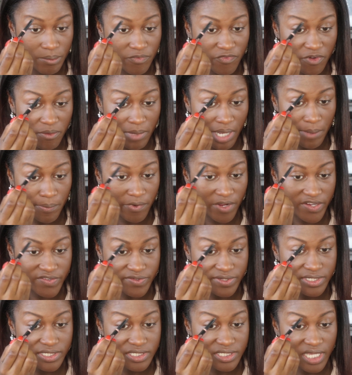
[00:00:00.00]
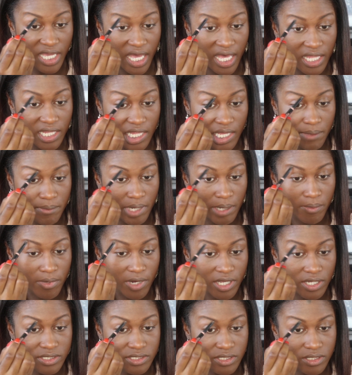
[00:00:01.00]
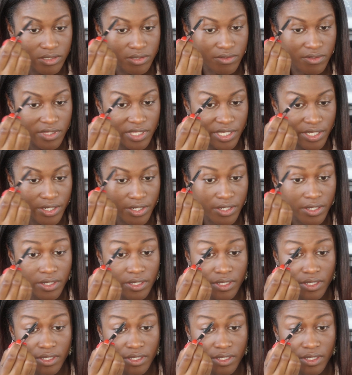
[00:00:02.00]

for my preference. I like my brows a little thicker.